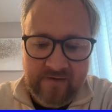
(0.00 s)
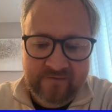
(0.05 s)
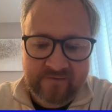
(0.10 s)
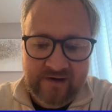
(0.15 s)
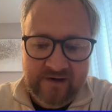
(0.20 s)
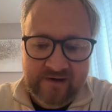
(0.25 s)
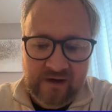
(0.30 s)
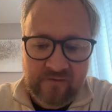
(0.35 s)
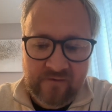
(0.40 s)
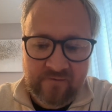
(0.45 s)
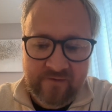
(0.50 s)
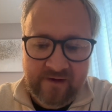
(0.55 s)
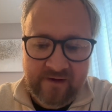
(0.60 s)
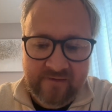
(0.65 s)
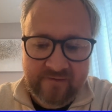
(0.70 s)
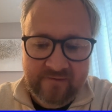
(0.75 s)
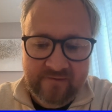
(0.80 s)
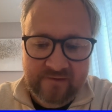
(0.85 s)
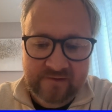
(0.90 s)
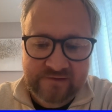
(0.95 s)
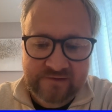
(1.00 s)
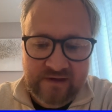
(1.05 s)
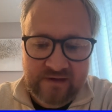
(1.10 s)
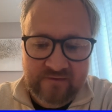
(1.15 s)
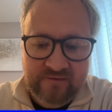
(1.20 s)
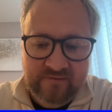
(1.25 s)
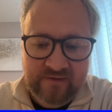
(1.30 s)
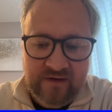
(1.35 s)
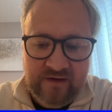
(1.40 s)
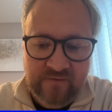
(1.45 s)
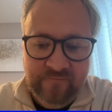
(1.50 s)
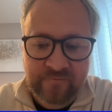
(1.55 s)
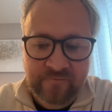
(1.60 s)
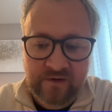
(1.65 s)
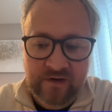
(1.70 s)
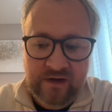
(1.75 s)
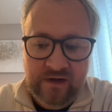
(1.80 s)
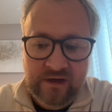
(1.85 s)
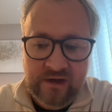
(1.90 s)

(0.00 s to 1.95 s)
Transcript: attacking threat in the second half.